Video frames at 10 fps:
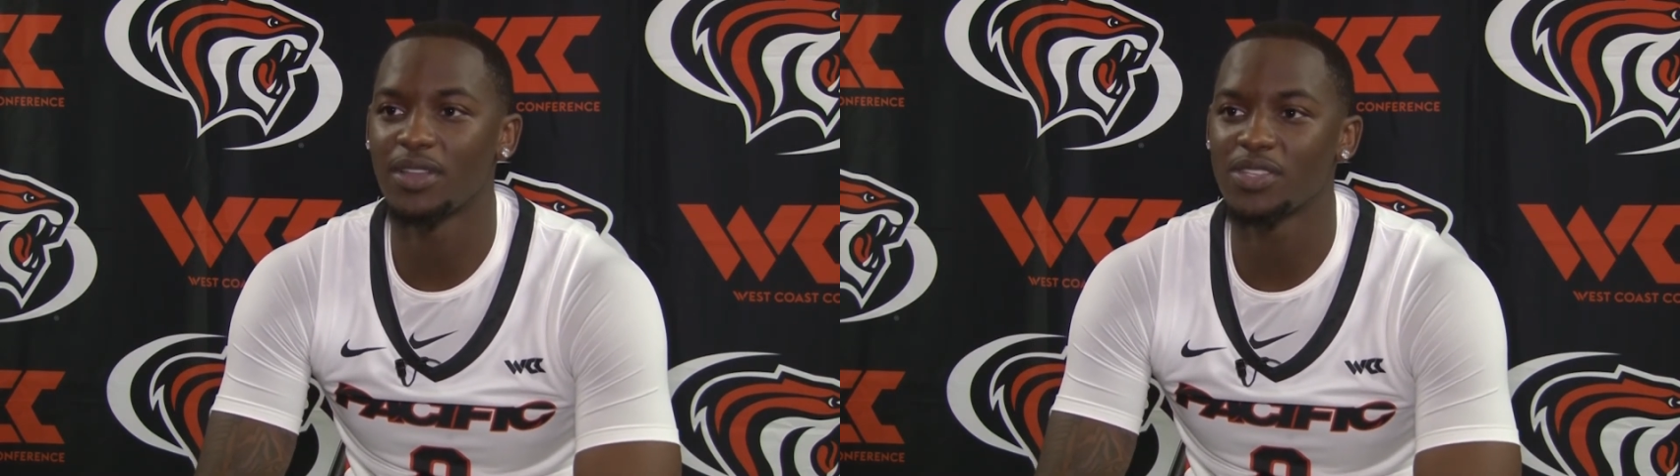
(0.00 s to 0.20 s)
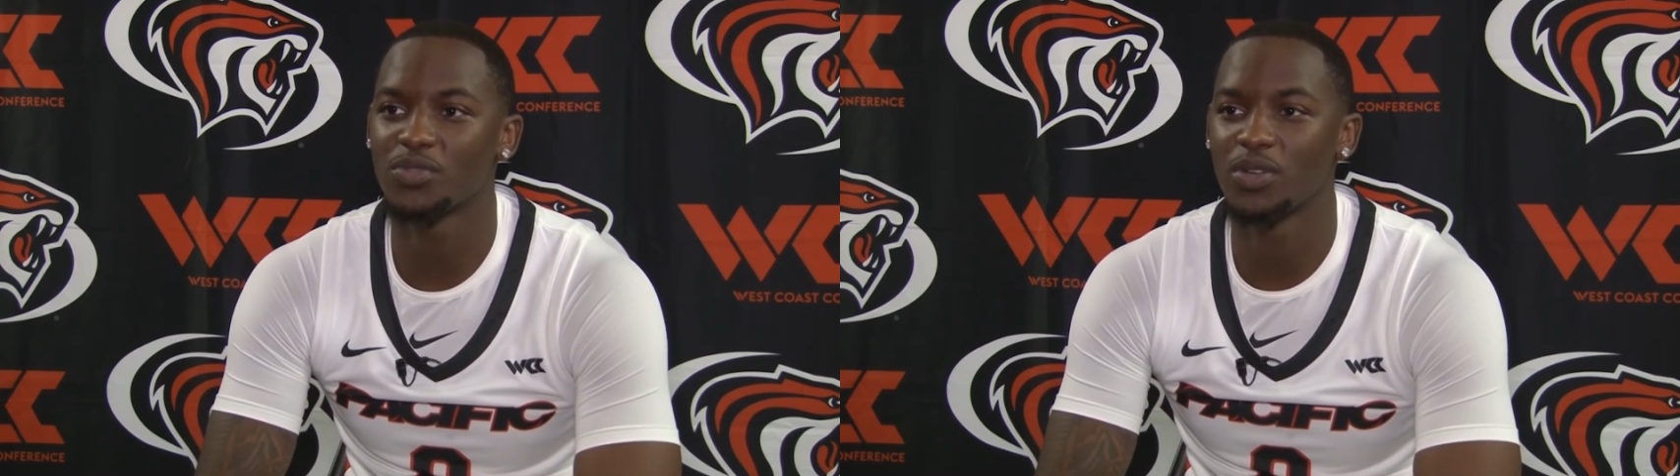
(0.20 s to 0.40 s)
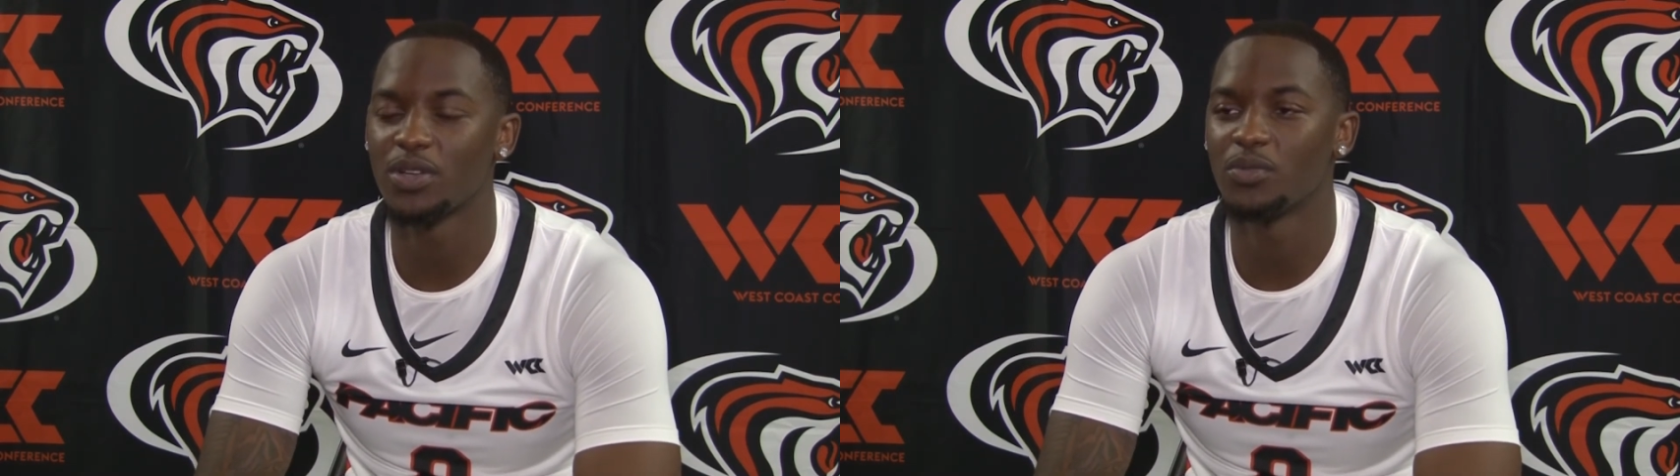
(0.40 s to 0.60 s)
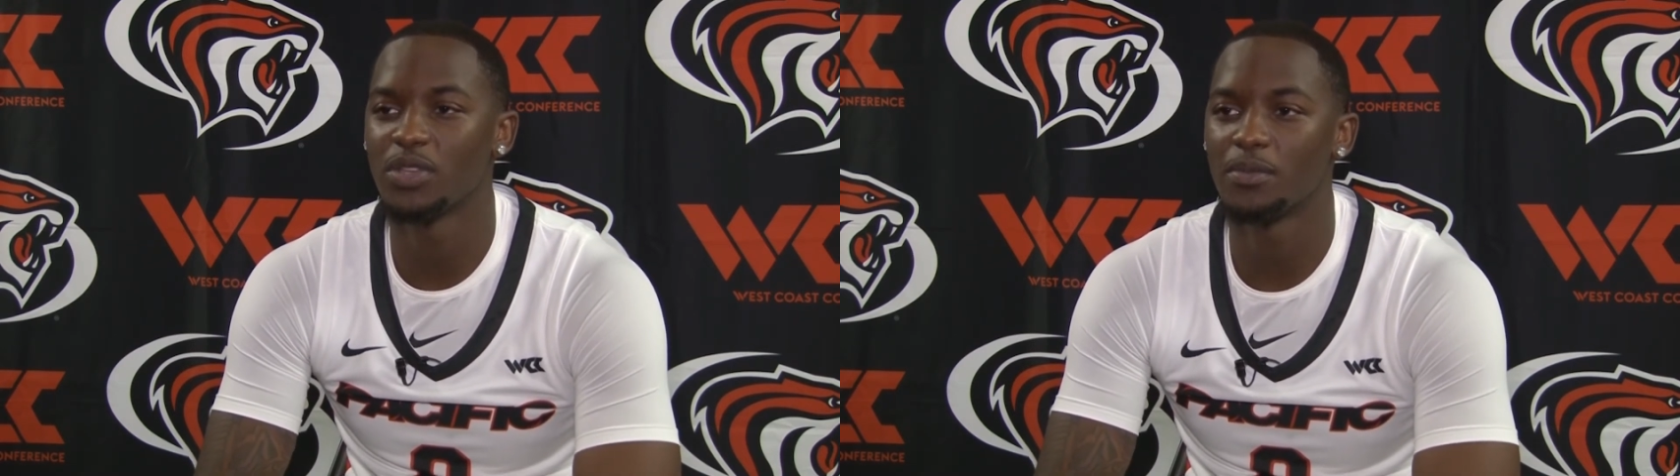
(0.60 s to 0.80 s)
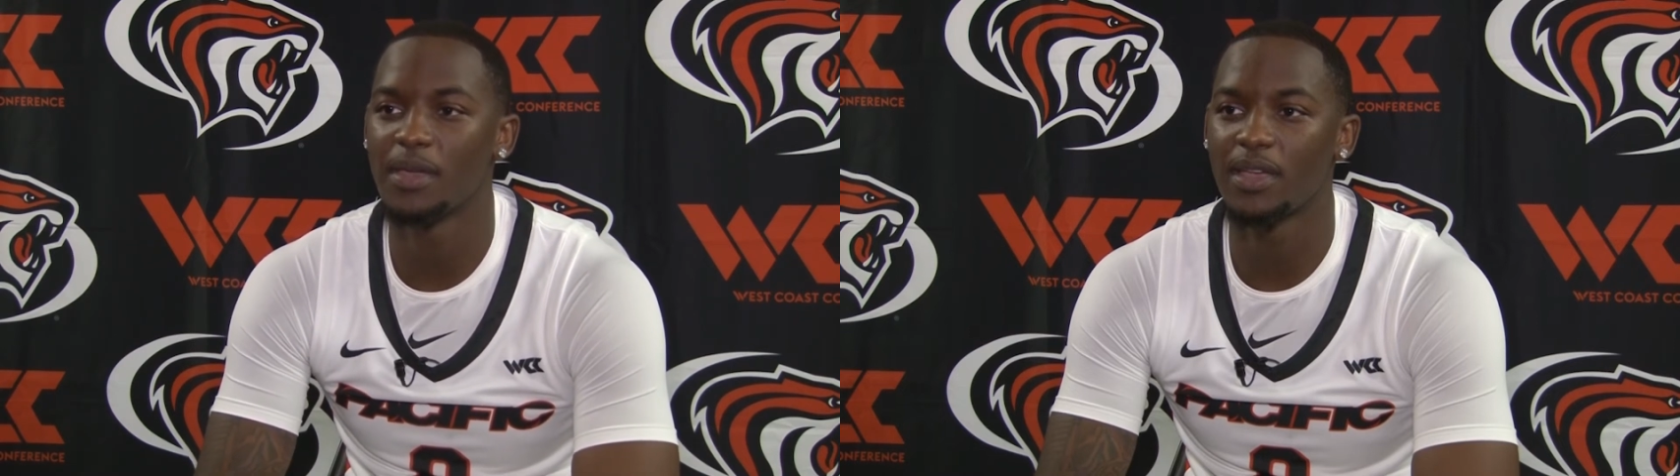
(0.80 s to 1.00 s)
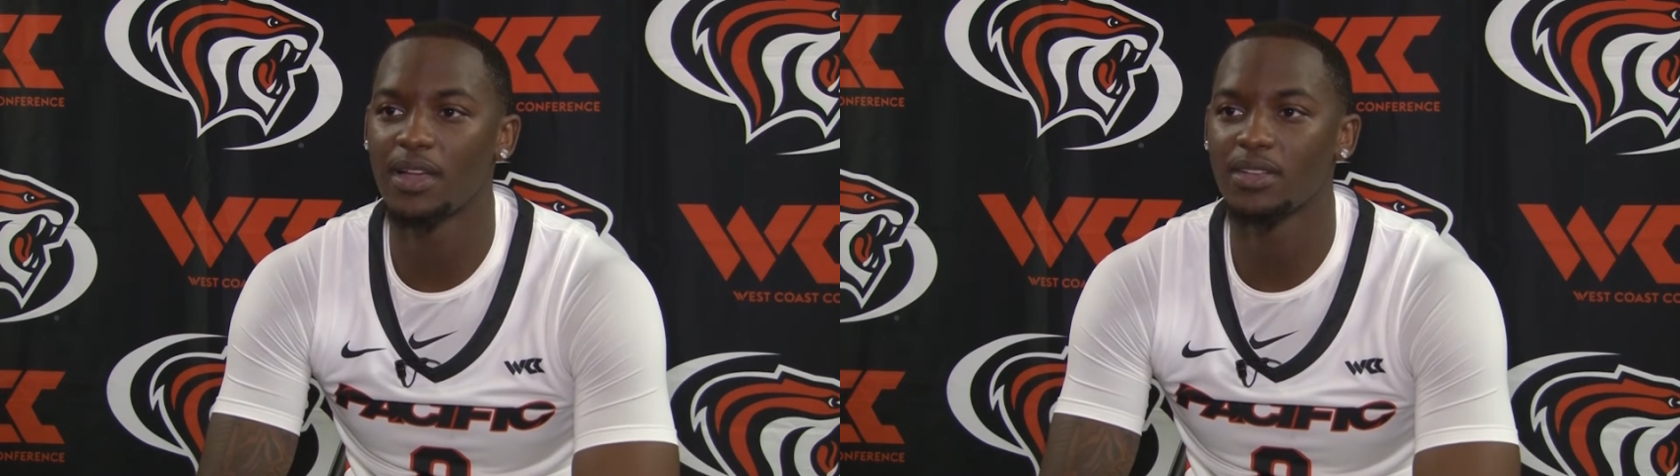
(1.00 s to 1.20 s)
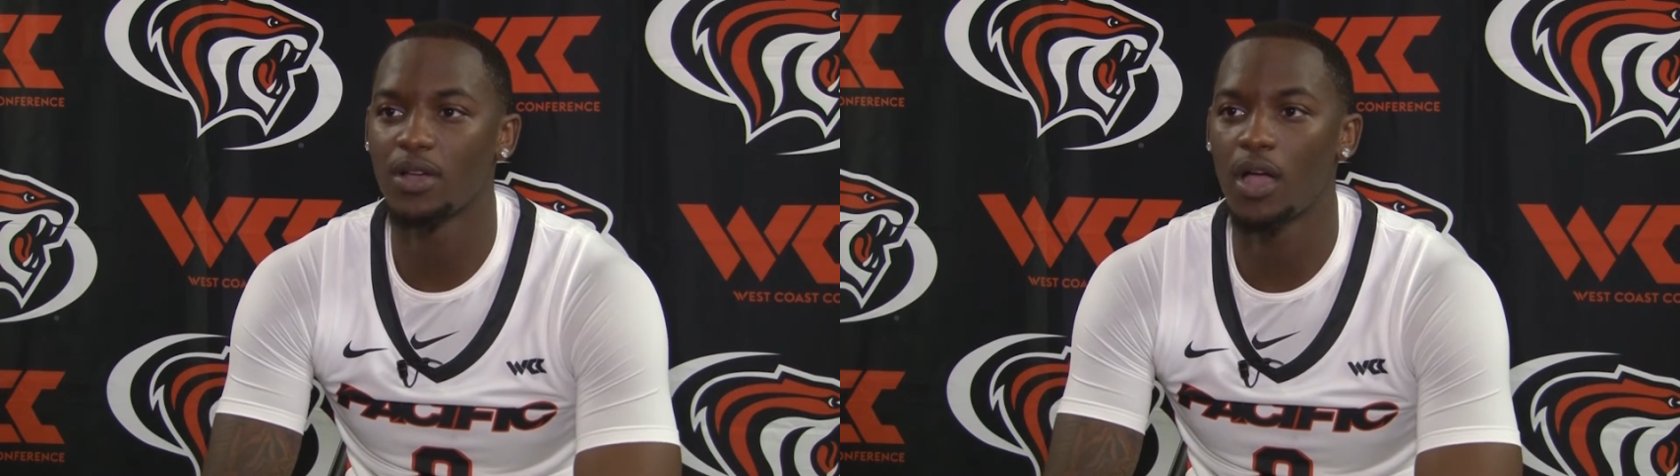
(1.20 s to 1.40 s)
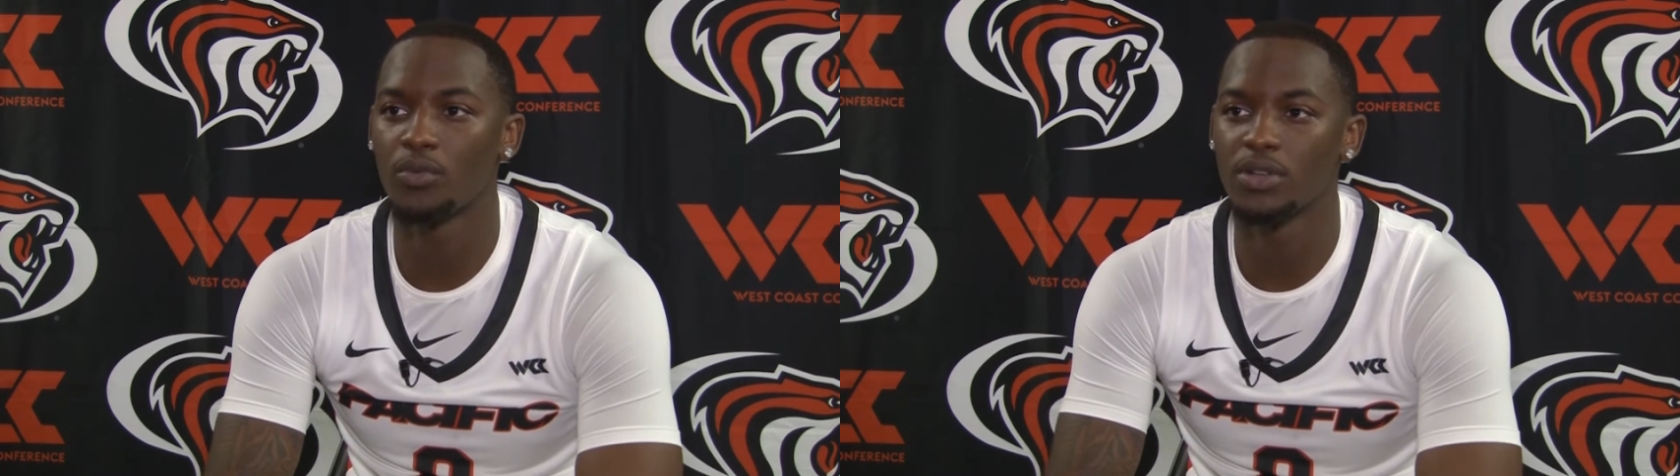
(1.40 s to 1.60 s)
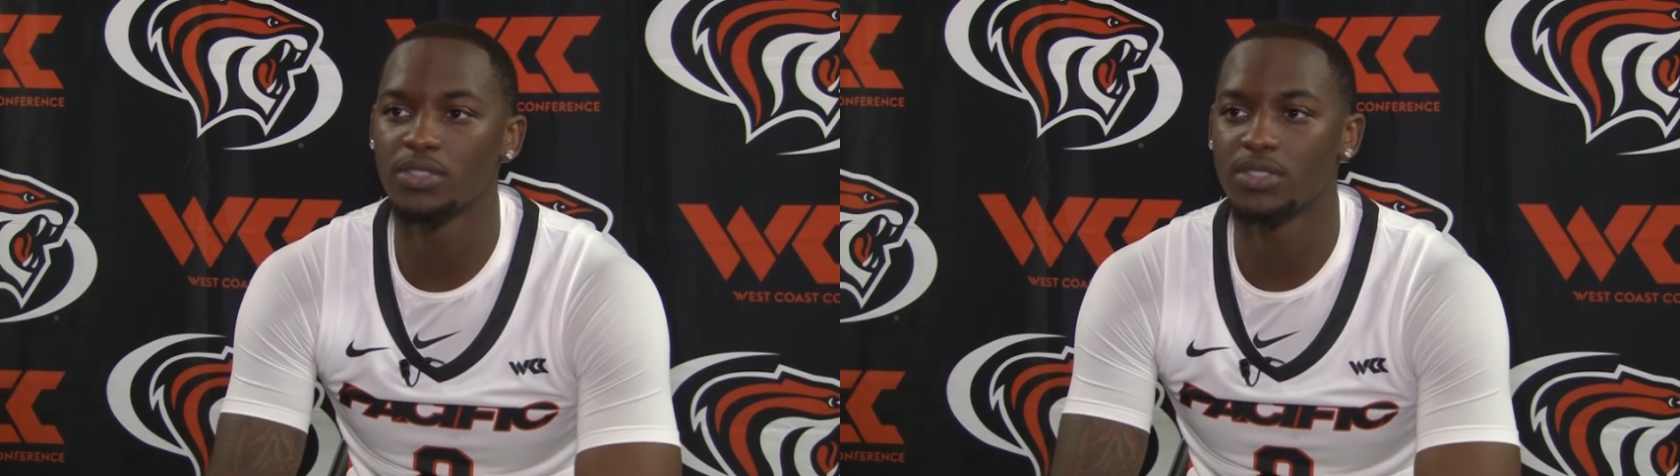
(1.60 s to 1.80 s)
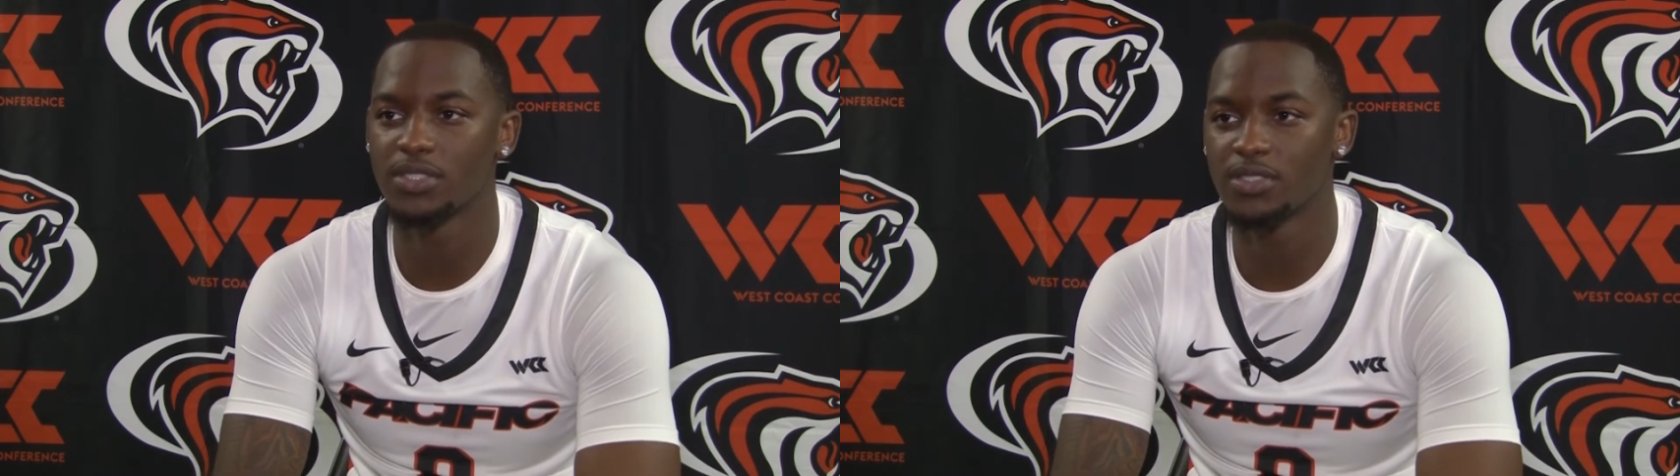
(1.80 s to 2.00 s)
That's where we can make our, our run
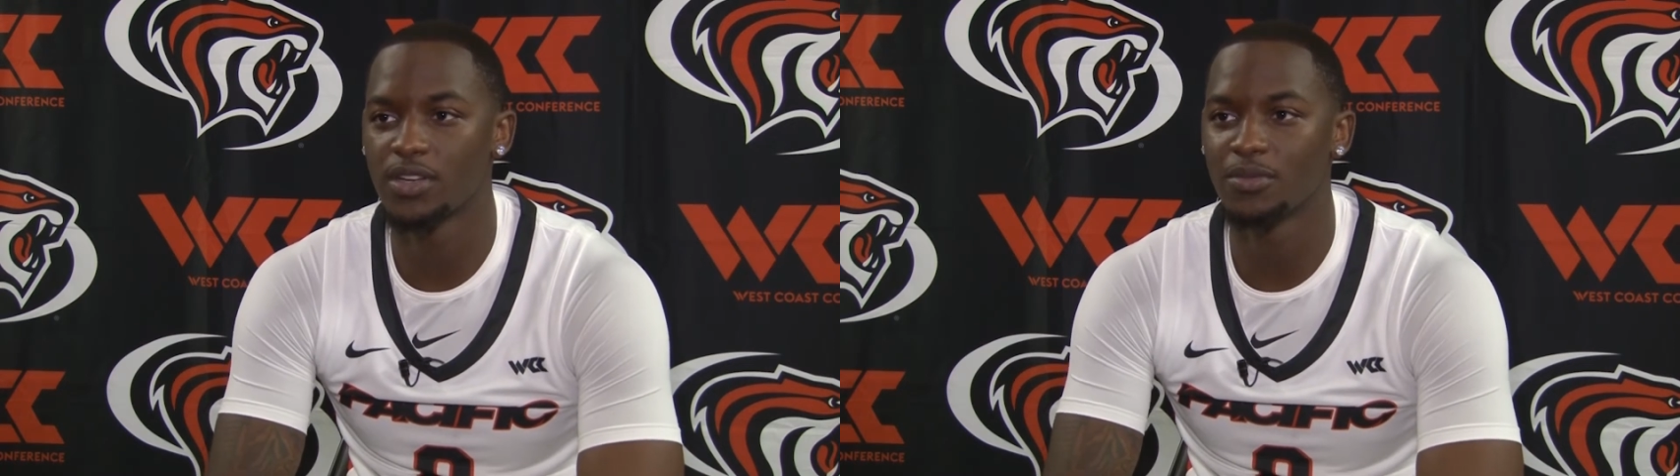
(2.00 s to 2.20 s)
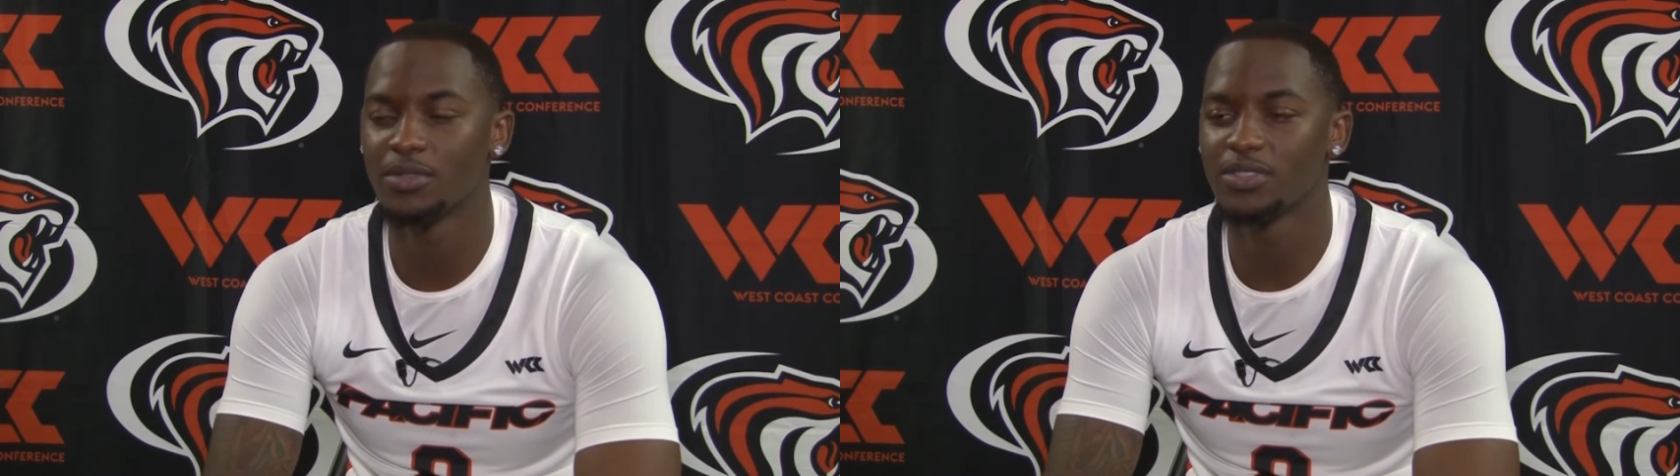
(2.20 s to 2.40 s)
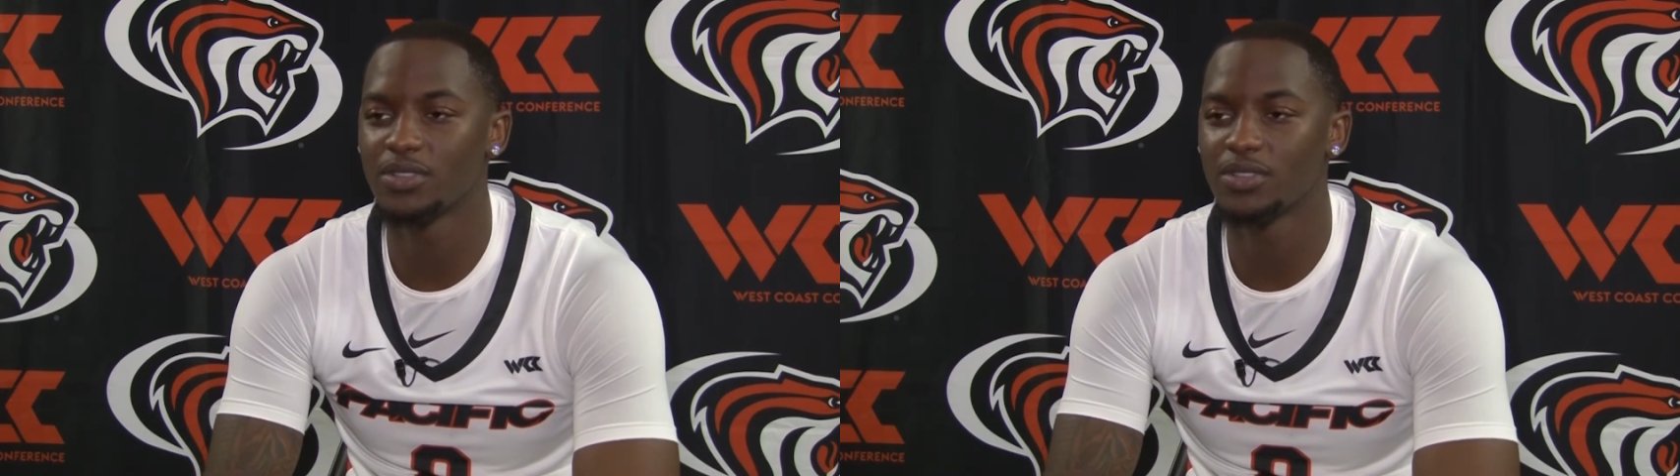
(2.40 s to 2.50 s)
to the tournament.